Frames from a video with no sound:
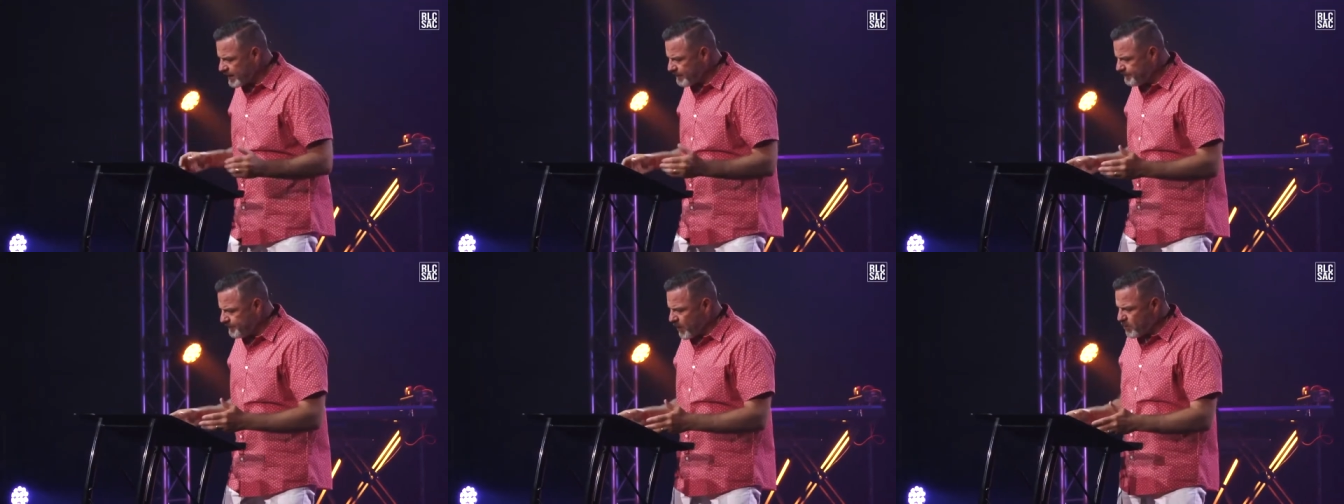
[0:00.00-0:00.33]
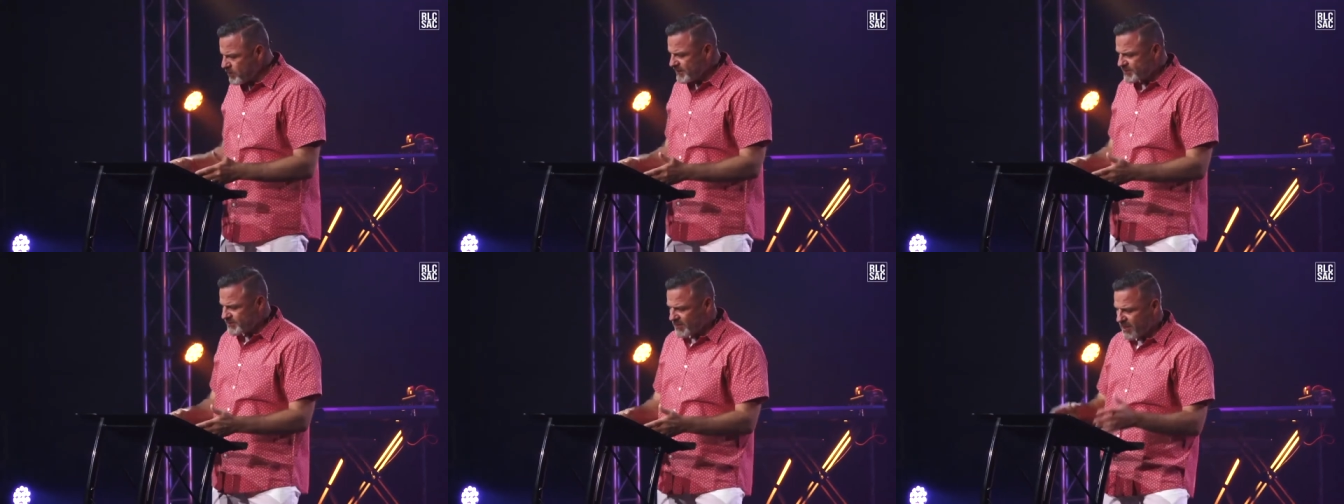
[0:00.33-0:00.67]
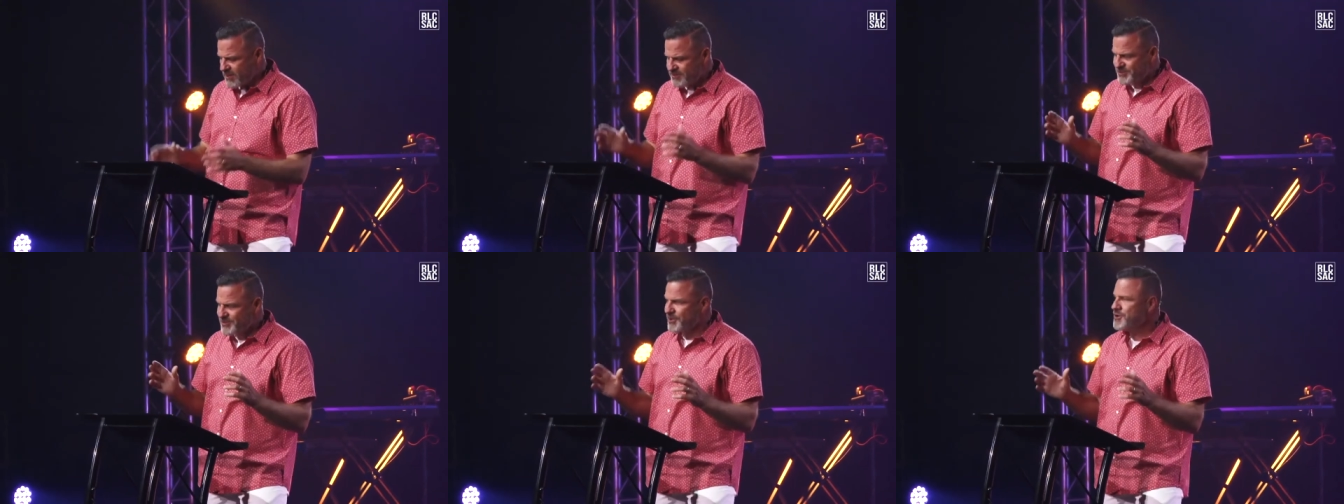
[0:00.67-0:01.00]
going to focus
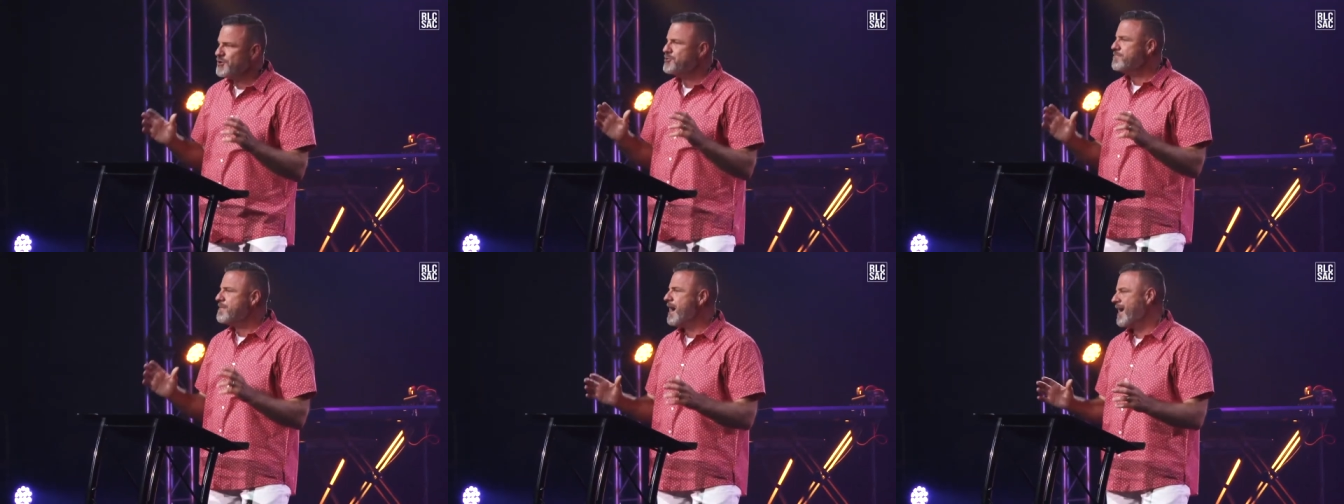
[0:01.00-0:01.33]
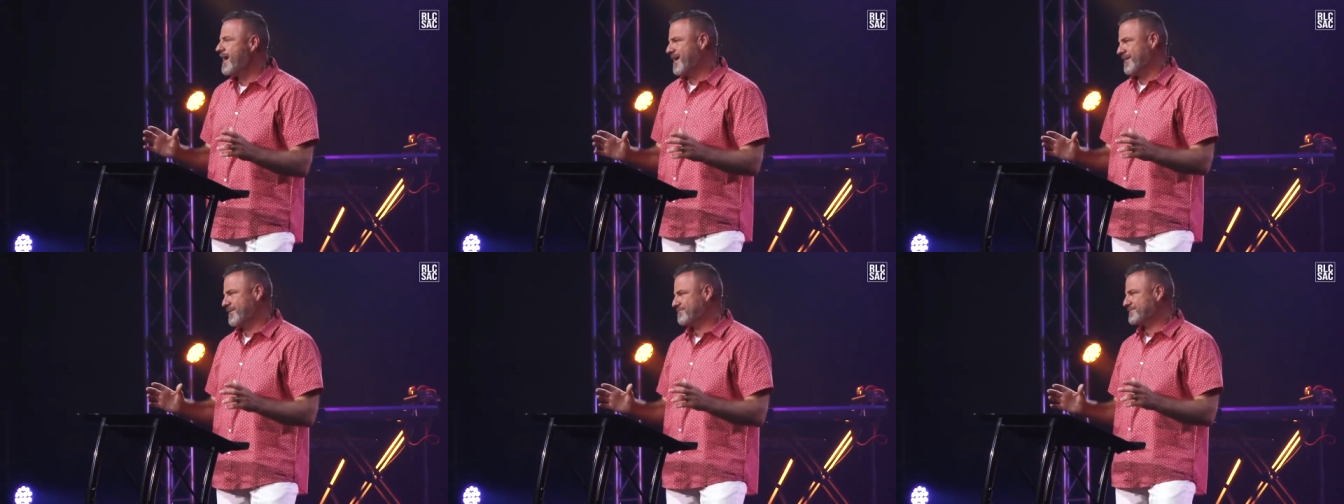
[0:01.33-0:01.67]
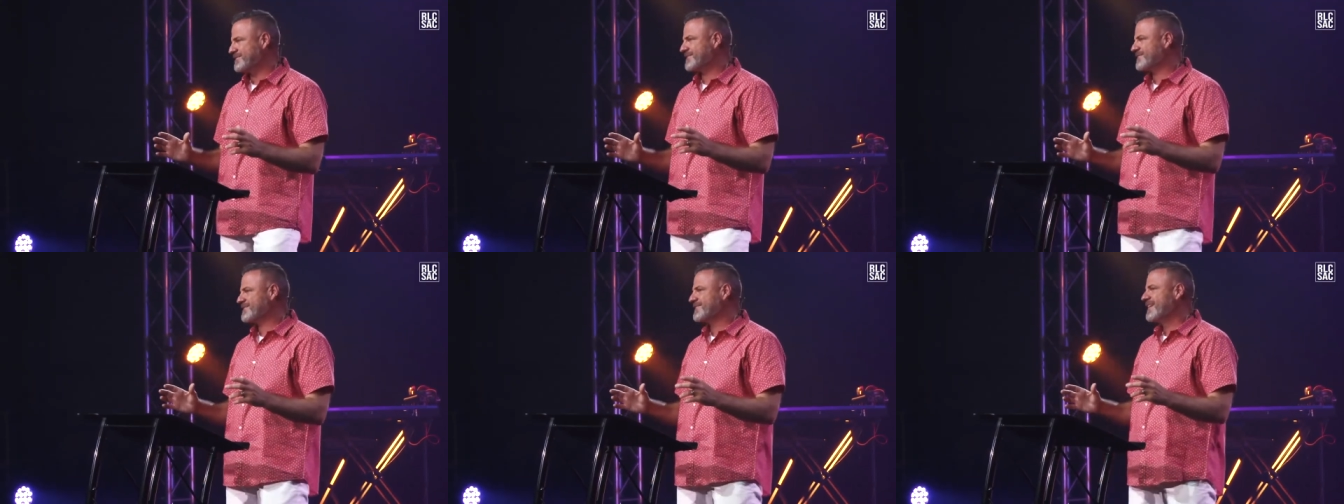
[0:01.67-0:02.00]
on two
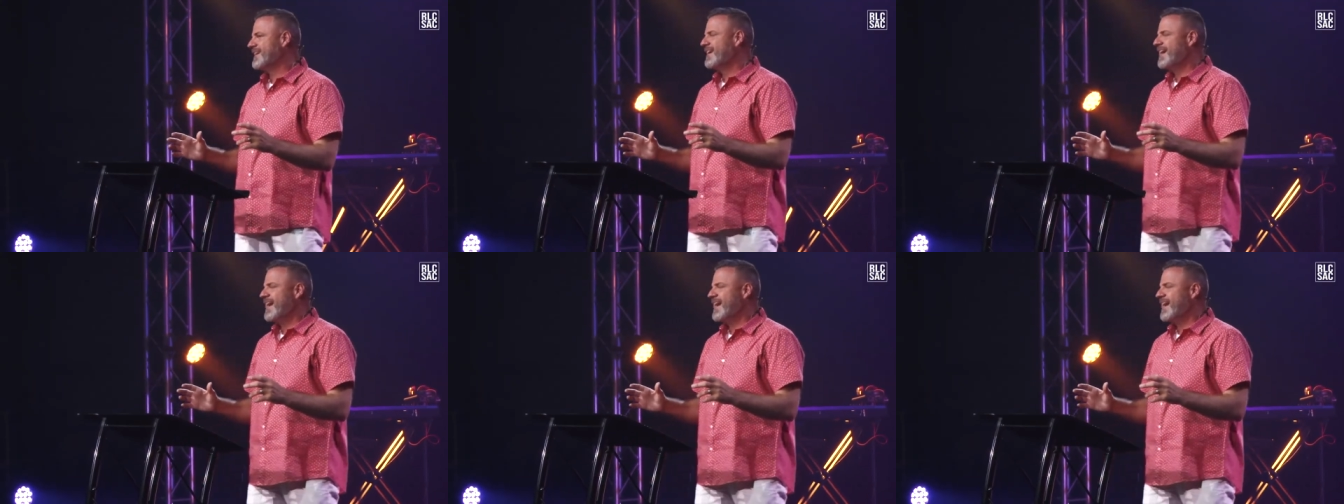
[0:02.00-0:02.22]
moms.